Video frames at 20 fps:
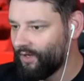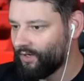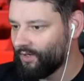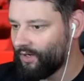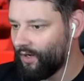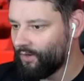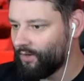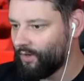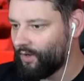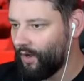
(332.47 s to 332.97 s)

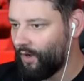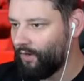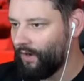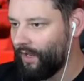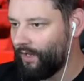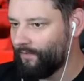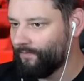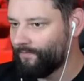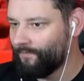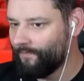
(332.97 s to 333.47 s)

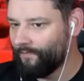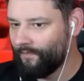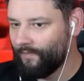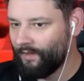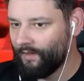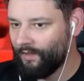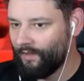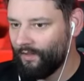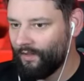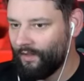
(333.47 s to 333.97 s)
Coca-Cola.
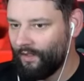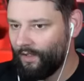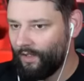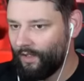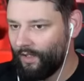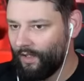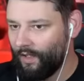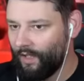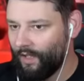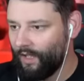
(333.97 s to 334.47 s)

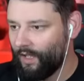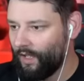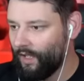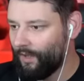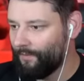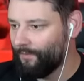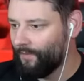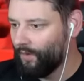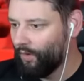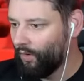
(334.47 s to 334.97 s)

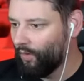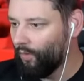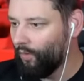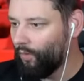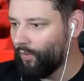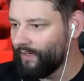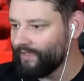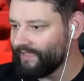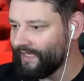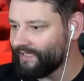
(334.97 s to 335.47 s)
Um,
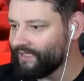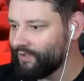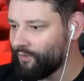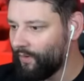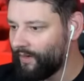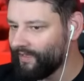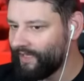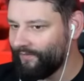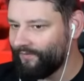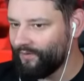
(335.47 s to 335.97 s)
oh, this is actually
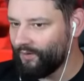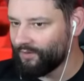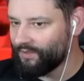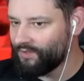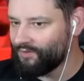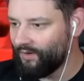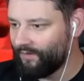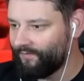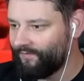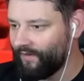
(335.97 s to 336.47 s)
quite difficult
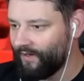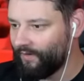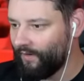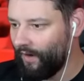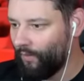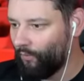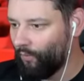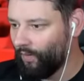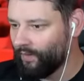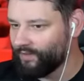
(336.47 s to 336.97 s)
to try and figure
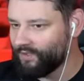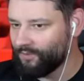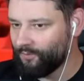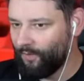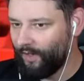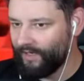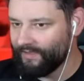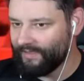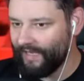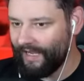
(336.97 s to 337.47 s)
out what's
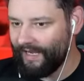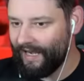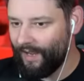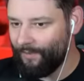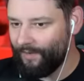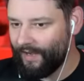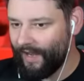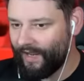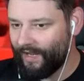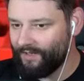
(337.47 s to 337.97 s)
what. Is that a
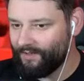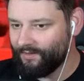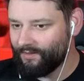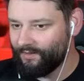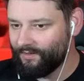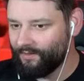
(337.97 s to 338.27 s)
lemonade?